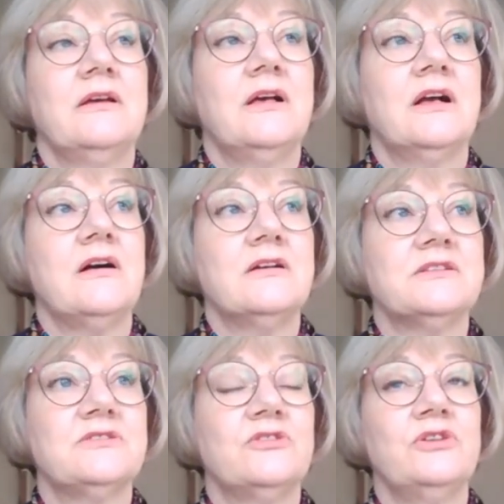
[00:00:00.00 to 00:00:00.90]

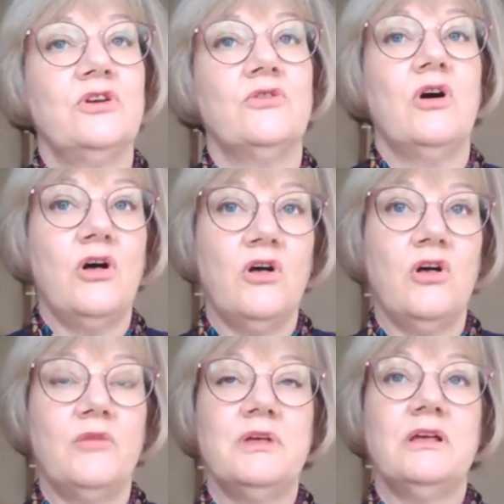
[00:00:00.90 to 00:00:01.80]
cast on your
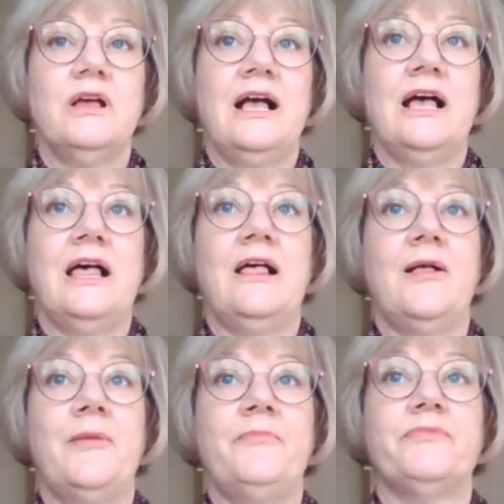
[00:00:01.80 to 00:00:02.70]
arm.
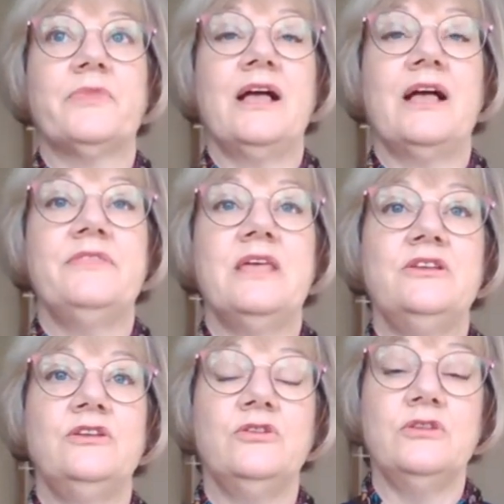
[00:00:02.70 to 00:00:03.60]
And
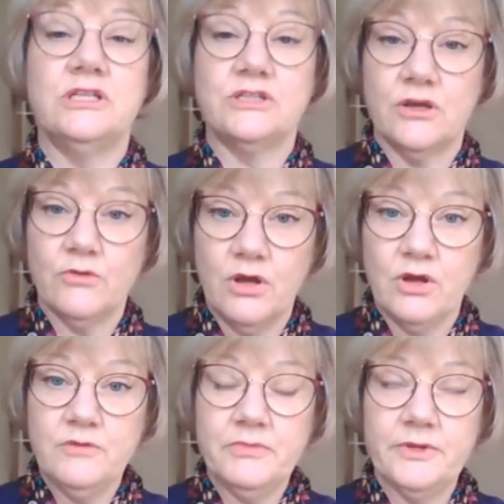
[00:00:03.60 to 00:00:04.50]
then you need to go
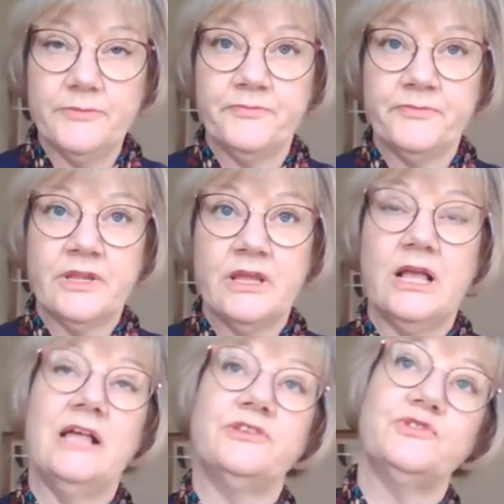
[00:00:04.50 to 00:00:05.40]
home.
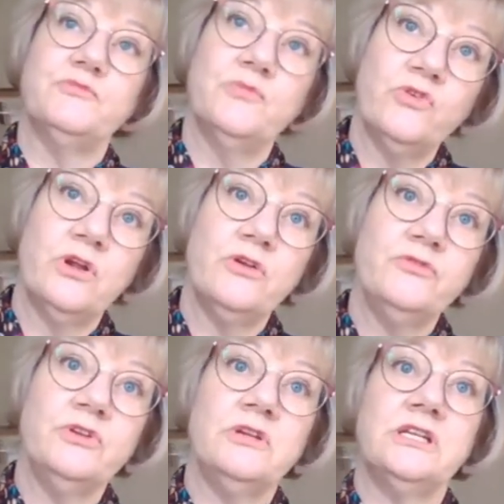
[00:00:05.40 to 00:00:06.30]
And tomorrow
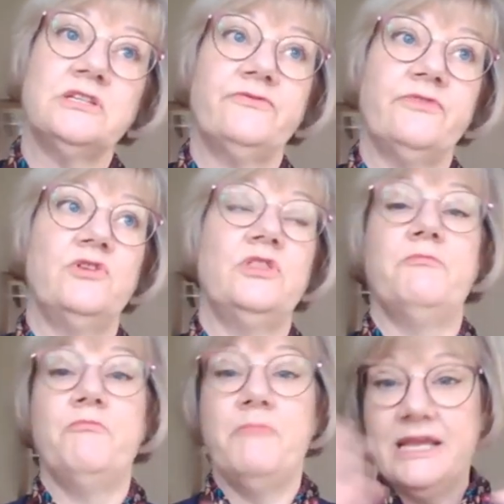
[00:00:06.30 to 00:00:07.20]
you need to phone the
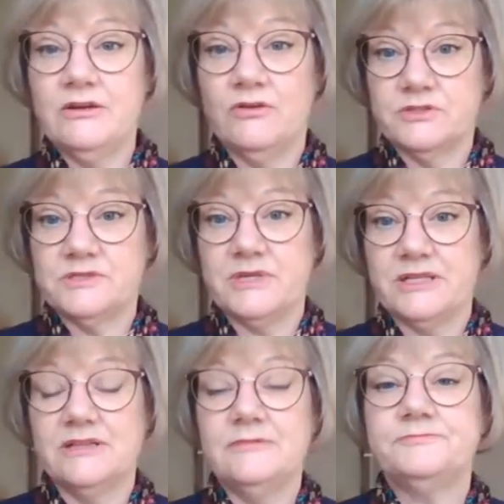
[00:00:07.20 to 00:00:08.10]
main hospital